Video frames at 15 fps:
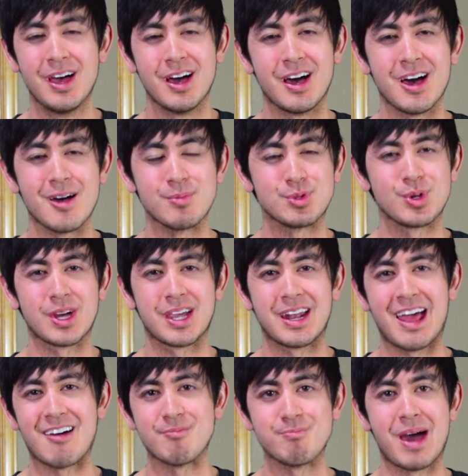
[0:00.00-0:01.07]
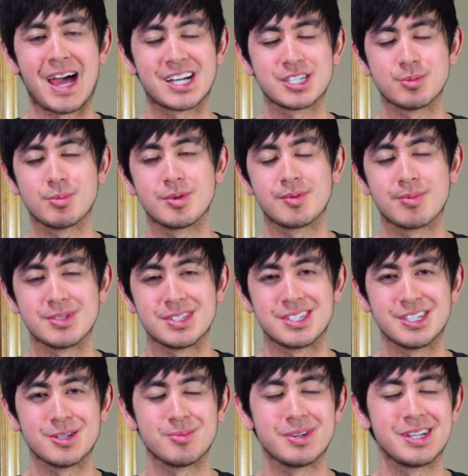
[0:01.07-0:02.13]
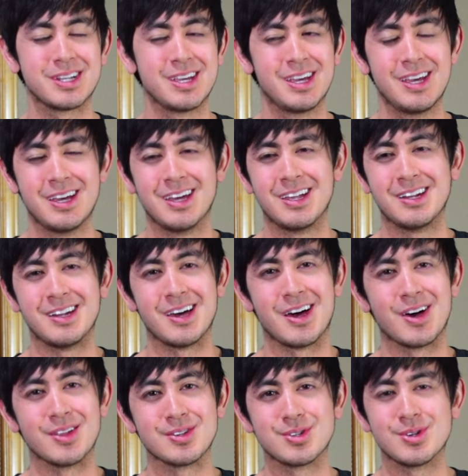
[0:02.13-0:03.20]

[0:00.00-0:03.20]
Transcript: um, so I can have maximum concealment? No, those